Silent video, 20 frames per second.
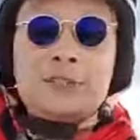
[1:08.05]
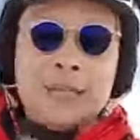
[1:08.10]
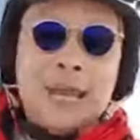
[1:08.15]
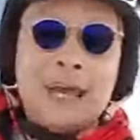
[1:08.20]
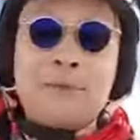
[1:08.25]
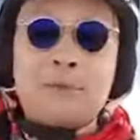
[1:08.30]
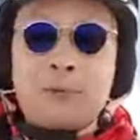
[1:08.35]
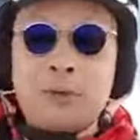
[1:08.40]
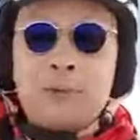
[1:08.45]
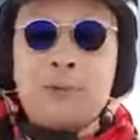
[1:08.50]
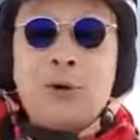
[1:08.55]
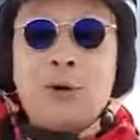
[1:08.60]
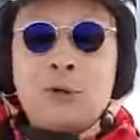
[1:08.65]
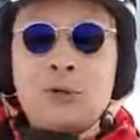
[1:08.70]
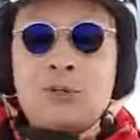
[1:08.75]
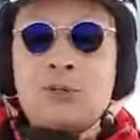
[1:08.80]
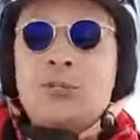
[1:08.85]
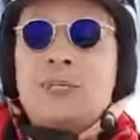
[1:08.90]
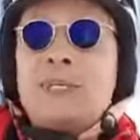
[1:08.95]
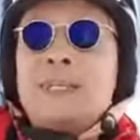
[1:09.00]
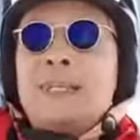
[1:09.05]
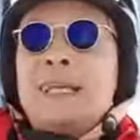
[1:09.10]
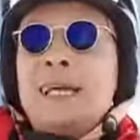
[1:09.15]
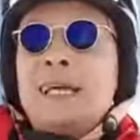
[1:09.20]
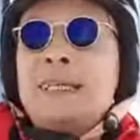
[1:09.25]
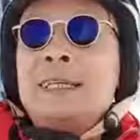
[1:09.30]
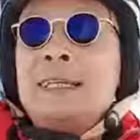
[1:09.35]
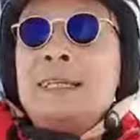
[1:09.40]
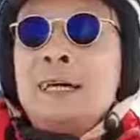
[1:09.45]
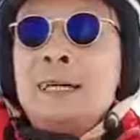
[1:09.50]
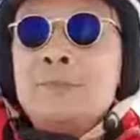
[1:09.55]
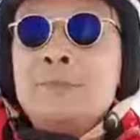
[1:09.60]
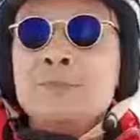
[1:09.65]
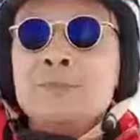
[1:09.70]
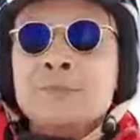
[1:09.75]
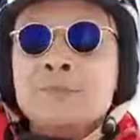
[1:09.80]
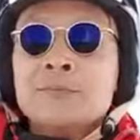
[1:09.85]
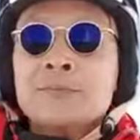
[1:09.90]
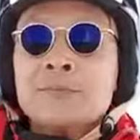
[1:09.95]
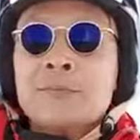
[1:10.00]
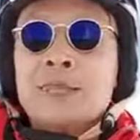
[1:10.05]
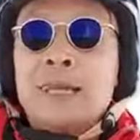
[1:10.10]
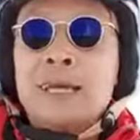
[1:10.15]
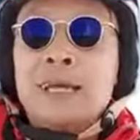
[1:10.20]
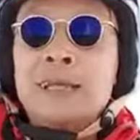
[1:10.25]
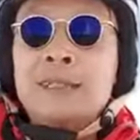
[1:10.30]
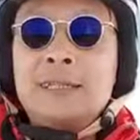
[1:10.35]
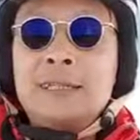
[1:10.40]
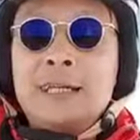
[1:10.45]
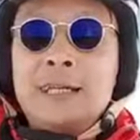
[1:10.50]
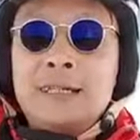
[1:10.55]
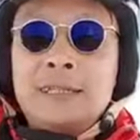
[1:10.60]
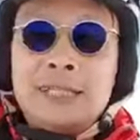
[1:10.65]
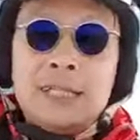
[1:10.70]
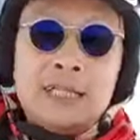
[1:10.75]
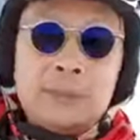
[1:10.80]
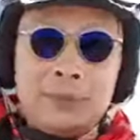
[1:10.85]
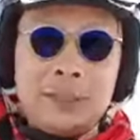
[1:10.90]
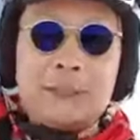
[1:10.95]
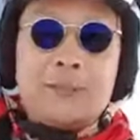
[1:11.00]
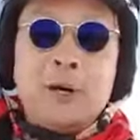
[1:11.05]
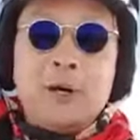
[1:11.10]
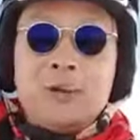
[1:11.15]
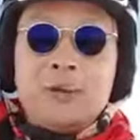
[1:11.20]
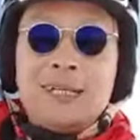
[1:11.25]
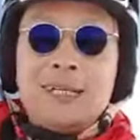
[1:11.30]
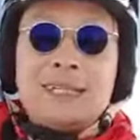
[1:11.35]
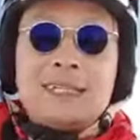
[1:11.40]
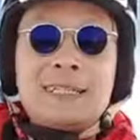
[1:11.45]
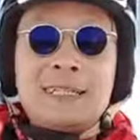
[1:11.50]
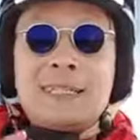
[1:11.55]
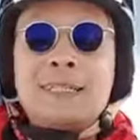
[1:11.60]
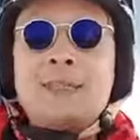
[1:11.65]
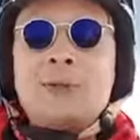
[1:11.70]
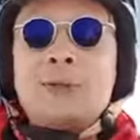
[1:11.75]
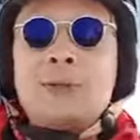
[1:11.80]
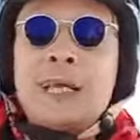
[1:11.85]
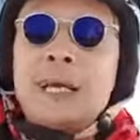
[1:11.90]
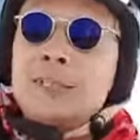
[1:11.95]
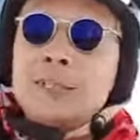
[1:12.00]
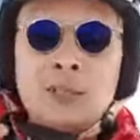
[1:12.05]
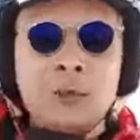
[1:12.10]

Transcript: have promotion, and get a big bonus and do that.